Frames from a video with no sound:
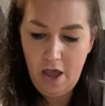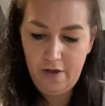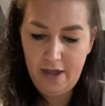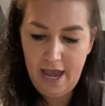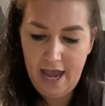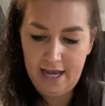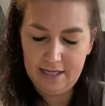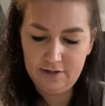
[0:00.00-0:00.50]

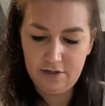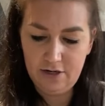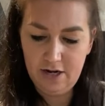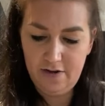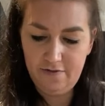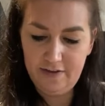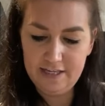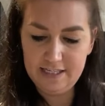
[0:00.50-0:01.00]
Okay, so I
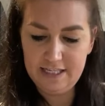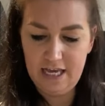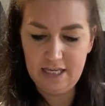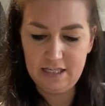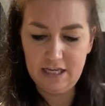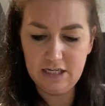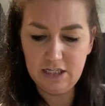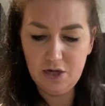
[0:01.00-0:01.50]
don't know if you can see,
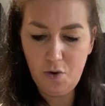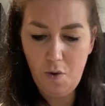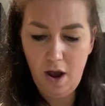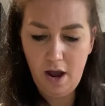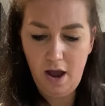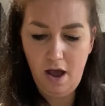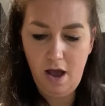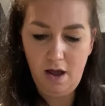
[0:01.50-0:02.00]
it's actually
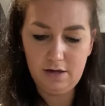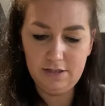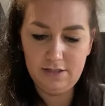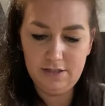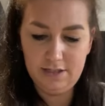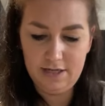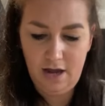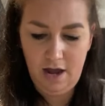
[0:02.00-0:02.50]
quite hard
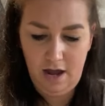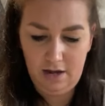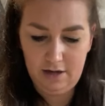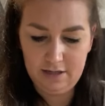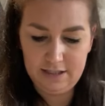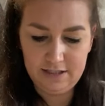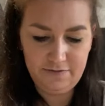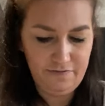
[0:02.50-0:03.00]
to stir
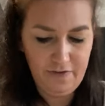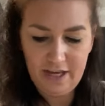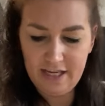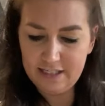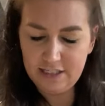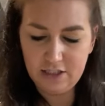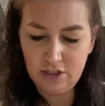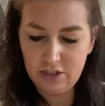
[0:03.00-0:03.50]
because
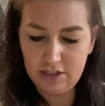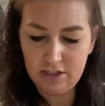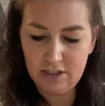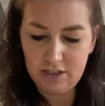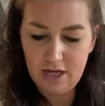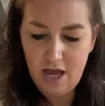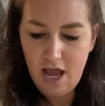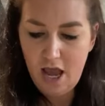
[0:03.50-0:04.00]
it's
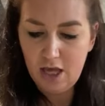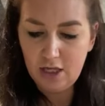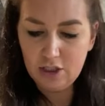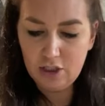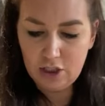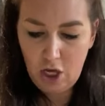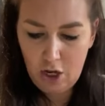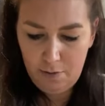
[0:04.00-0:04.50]
just
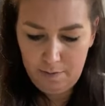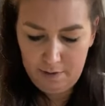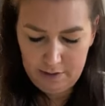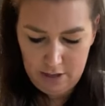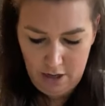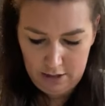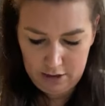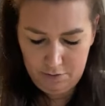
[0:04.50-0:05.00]
so
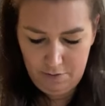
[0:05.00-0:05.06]
bizarre.